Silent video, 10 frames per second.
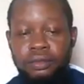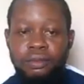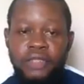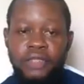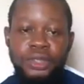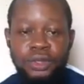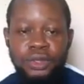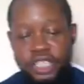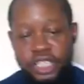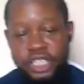So
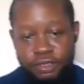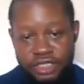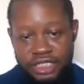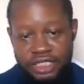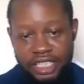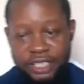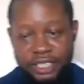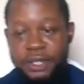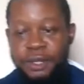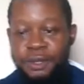each of us here
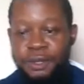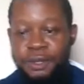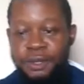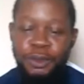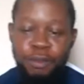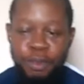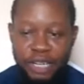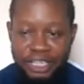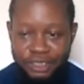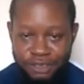will be
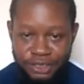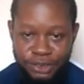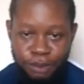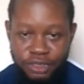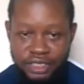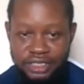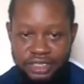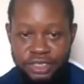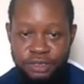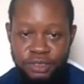part of this community.
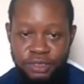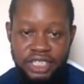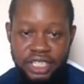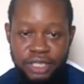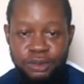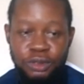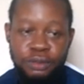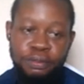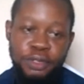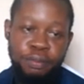Each of us here will
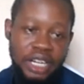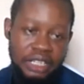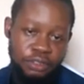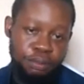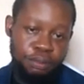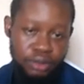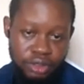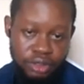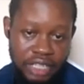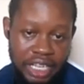be part of building on
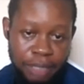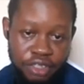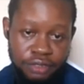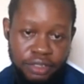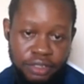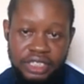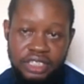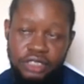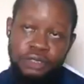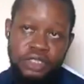IPFS, and each
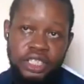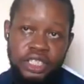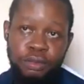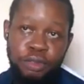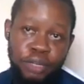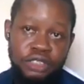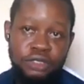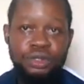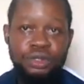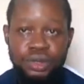of us here will be part of
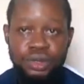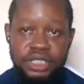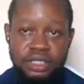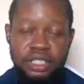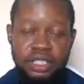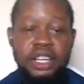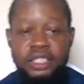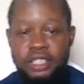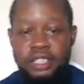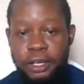using
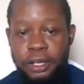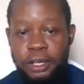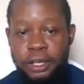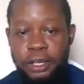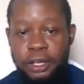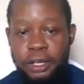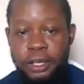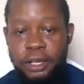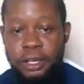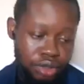
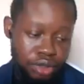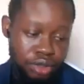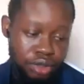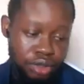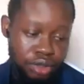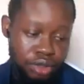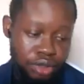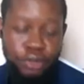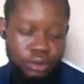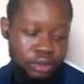applications that are
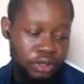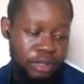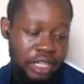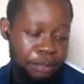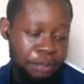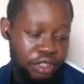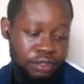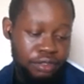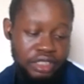built on IPFS.